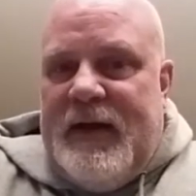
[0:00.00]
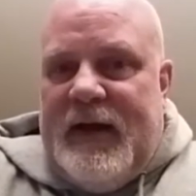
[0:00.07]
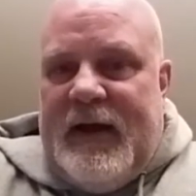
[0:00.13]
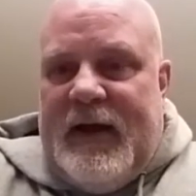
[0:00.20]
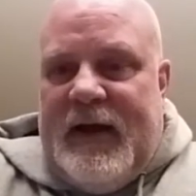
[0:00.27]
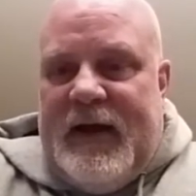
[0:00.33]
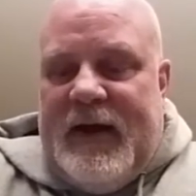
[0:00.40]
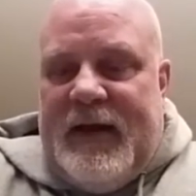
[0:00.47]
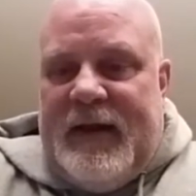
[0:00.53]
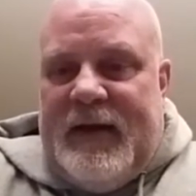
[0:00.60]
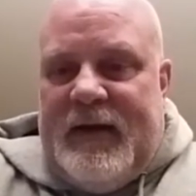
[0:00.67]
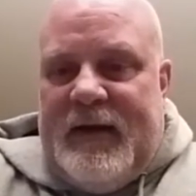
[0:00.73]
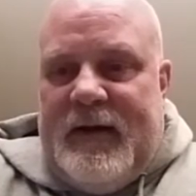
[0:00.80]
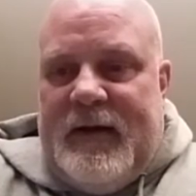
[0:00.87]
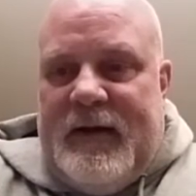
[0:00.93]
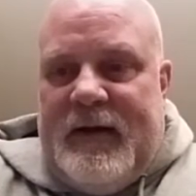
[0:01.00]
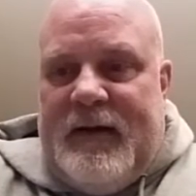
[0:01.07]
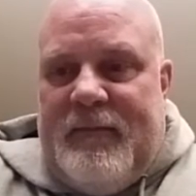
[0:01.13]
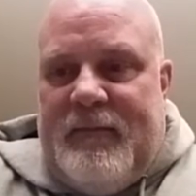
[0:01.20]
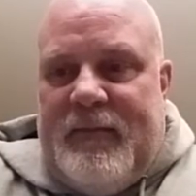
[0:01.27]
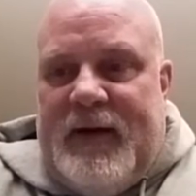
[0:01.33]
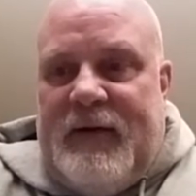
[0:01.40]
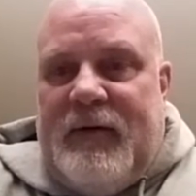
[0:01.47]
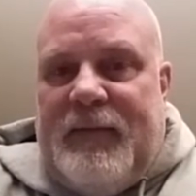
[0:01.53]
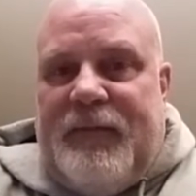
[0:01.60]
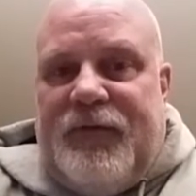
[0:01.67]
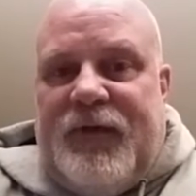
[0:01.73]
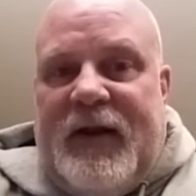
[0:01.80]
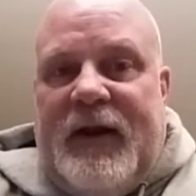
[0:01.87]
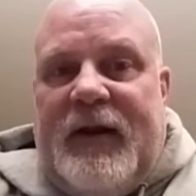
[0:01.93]
And my
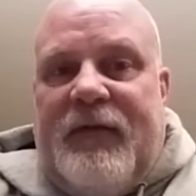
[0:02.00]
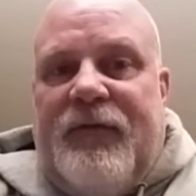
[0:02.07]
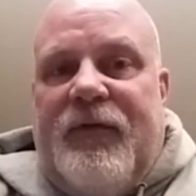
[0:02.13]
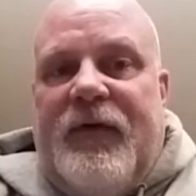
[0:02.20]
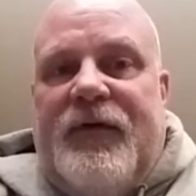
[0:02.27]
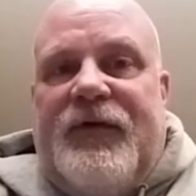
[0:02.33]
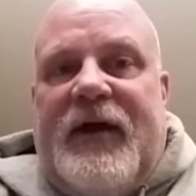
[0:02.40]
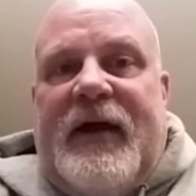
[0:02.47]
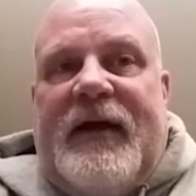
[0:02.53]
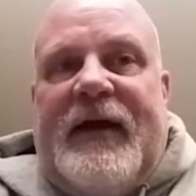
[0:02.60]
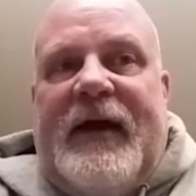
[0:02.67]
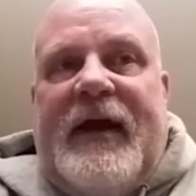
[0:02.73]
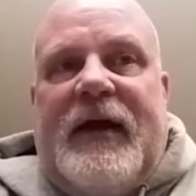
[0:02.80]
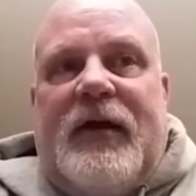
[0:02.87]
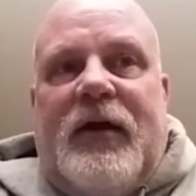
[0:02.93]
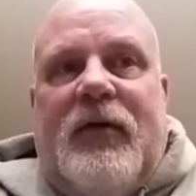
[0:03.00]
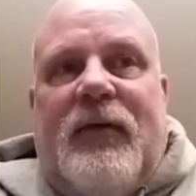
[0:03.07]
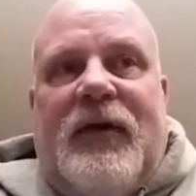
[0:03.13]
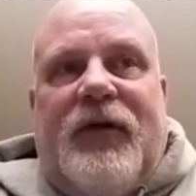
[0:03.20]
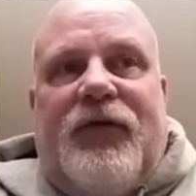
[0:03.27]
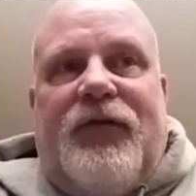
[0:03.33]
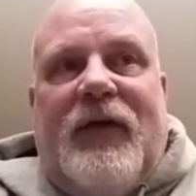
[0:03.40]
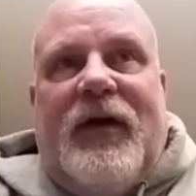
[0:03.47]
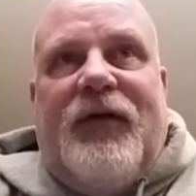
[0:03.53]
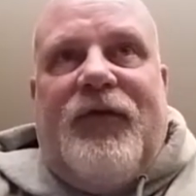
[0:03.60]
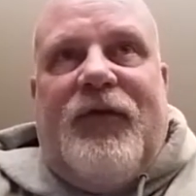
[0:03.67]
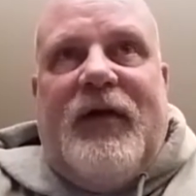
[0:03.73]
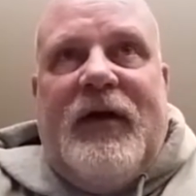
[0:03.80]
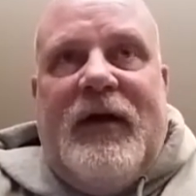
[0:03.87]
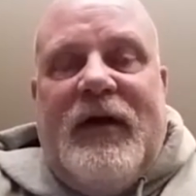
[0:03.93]
representative, John Katko, and his
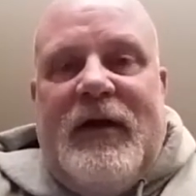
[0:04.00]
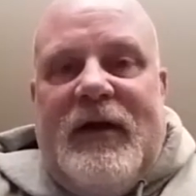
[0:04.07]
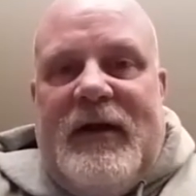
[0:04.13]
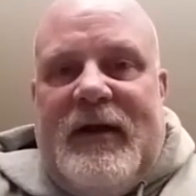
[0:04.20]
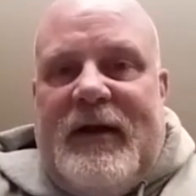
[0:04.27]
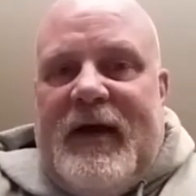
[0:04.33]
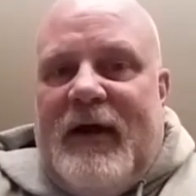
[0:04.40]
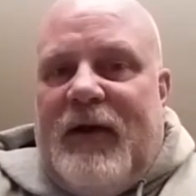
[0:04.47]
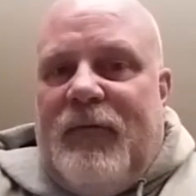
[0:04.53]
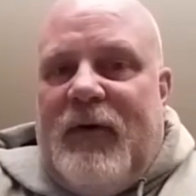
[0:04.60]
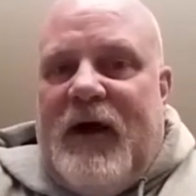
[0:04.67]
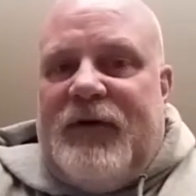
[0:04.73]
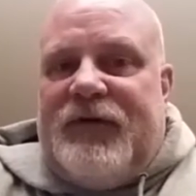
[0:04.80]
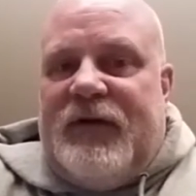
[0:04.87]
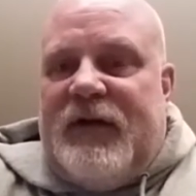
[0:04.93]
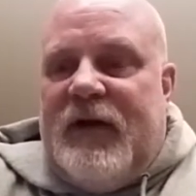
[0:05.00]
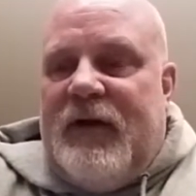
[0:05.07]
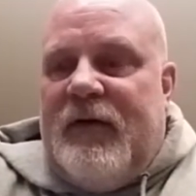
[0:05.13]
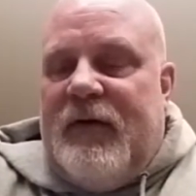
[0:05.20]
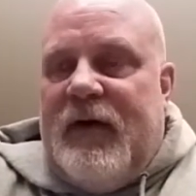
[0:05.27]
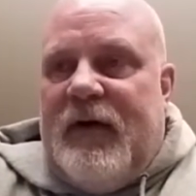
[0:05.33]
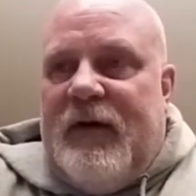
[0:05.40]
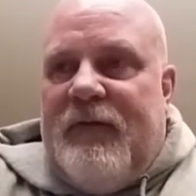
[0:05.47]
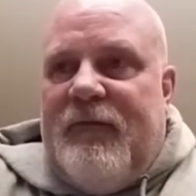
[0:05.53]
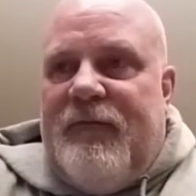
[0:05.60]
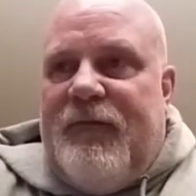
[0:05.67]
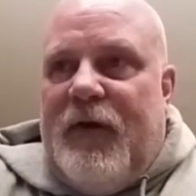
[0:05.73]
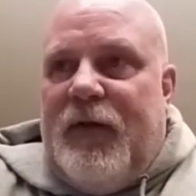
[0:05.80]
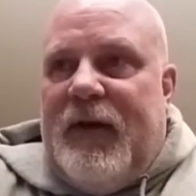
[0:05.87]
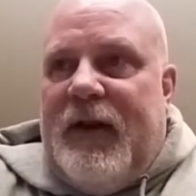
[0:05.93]
friends down in Washington
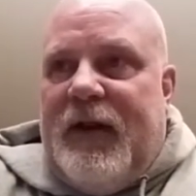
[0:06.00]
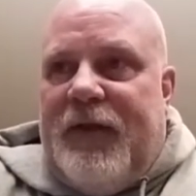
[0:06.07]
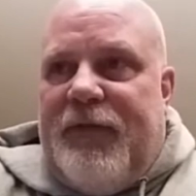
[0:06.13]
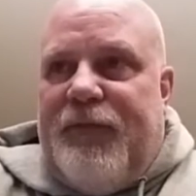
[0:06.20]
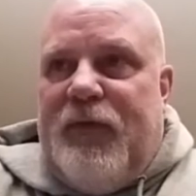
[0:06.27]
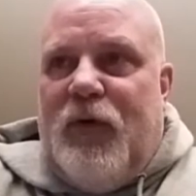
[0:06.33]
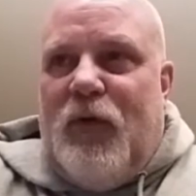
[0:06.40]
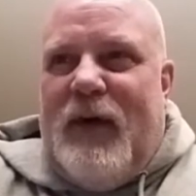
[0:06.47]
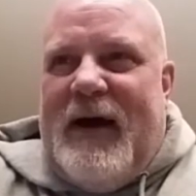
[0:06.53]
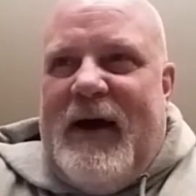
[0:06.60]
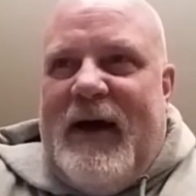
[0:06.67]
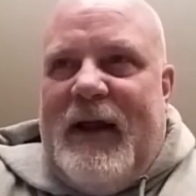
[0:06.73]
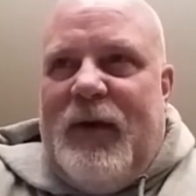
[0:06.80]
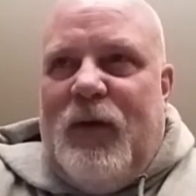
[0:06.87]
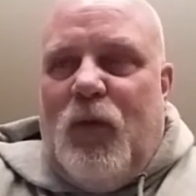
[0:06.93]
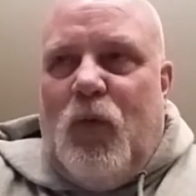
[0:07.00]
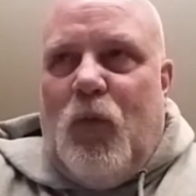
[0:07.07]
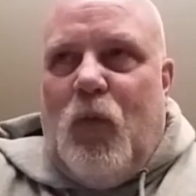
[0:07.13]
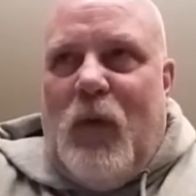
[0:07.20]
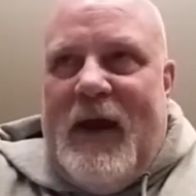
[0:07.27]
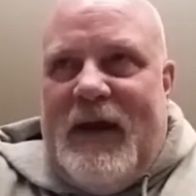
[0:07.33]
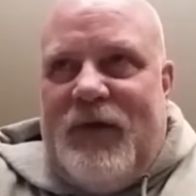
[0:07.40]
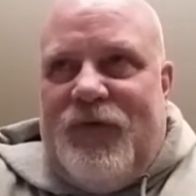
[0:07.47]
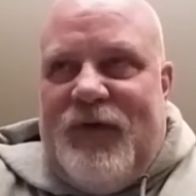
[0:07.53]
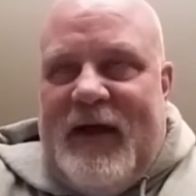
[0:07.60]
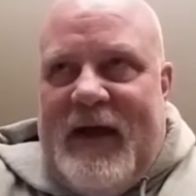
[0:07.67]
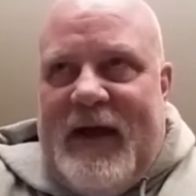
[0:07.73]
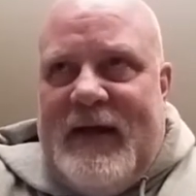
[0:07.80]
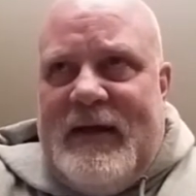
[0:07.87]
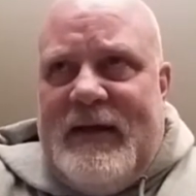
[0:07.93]
voted it through on
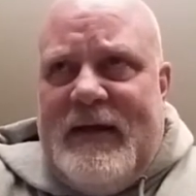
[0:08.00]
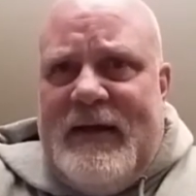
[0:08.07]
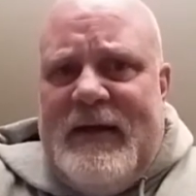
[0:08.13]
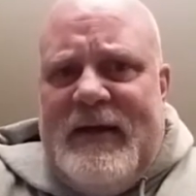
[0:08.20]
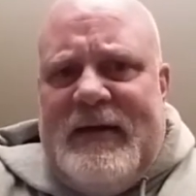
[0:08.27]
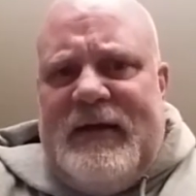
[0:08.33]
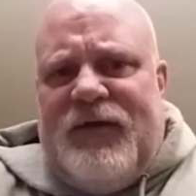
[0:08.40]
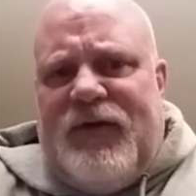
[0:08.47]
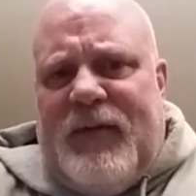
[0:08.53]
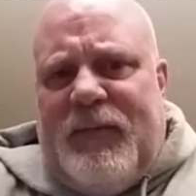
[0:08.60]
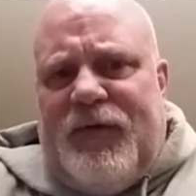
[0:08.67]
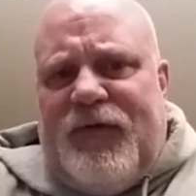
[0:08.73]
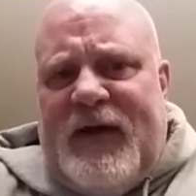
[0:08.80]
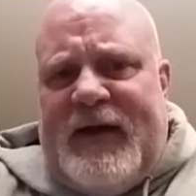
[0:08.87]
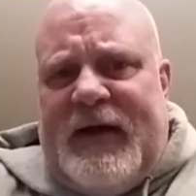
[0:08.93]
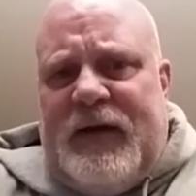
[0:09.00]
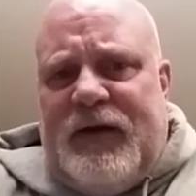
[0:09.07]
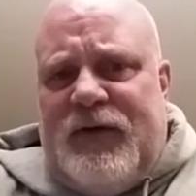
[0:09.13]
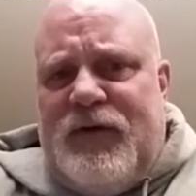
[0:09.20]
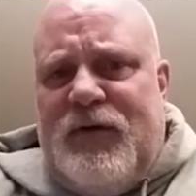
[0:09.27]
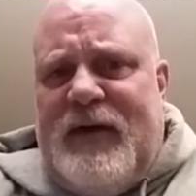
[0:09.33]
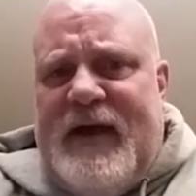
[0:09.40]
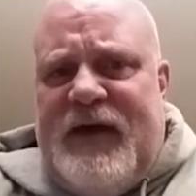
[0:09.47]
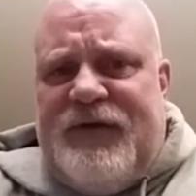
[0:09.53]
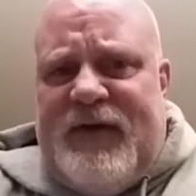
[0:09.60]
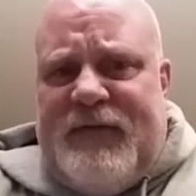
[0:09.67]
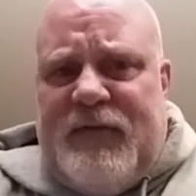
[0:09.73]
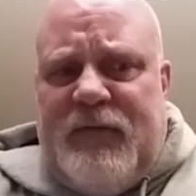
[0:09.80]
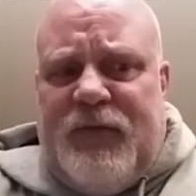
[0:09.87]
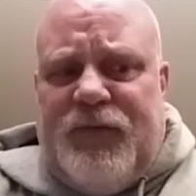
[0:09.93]
Wednesday, December 2nd, 2 days
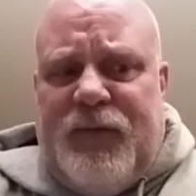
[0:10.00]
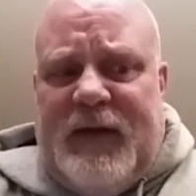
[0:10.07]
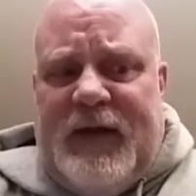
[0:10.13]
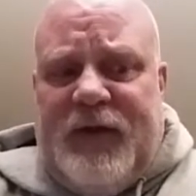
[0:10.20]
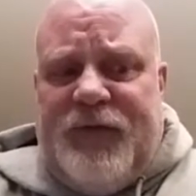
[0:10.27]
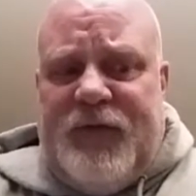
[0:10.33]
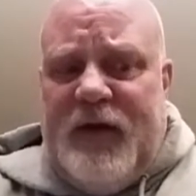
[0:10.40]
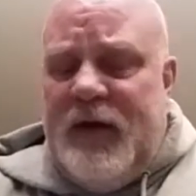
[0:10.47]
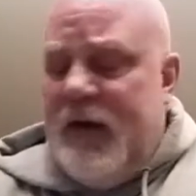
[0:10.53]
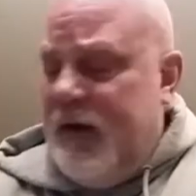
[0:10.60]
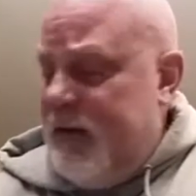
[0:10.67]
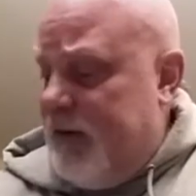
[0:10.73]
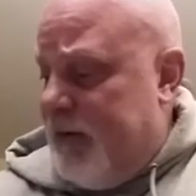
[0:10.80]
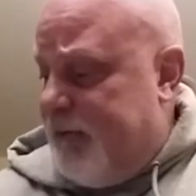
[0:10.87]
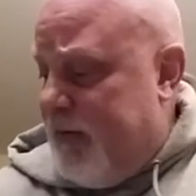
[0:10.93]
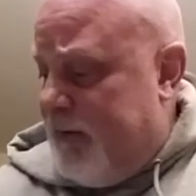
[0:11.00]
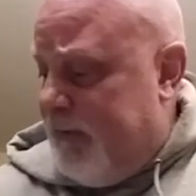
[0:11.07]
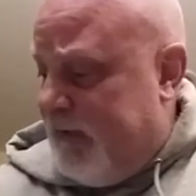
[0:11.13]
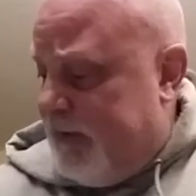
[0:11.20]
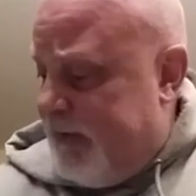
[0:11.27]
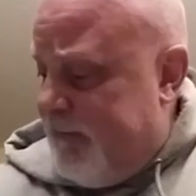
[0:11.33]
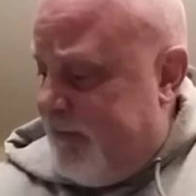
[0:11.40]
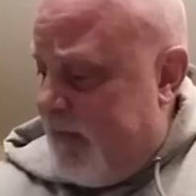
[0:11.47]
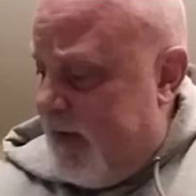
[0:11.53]
after it was released to the public.